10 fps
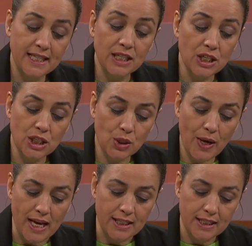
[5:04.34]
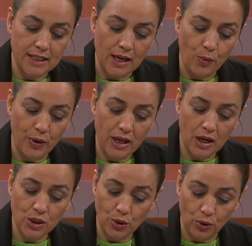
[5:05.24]
in distress, and we are
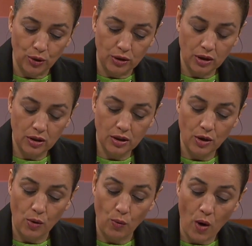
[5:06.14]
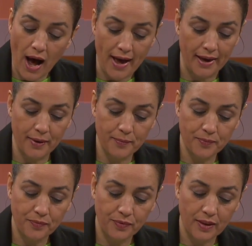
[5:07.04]
told why.
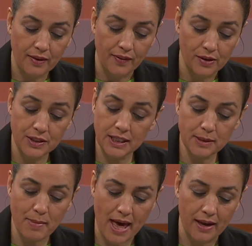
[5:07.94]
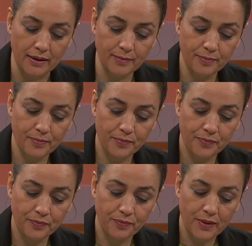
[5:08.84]
There is this man
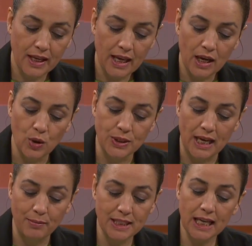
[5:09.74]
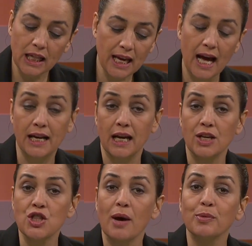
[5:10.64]
whose name is Elkanah
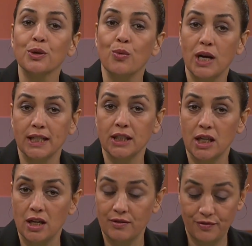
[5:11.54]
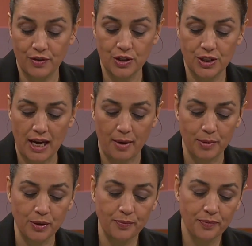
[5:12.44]
in chapter 1 of 1
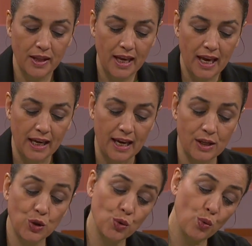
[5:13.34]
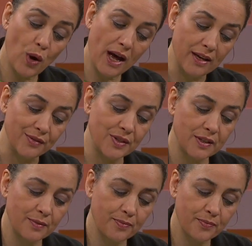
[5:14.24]
Samuel. He has 2 wives.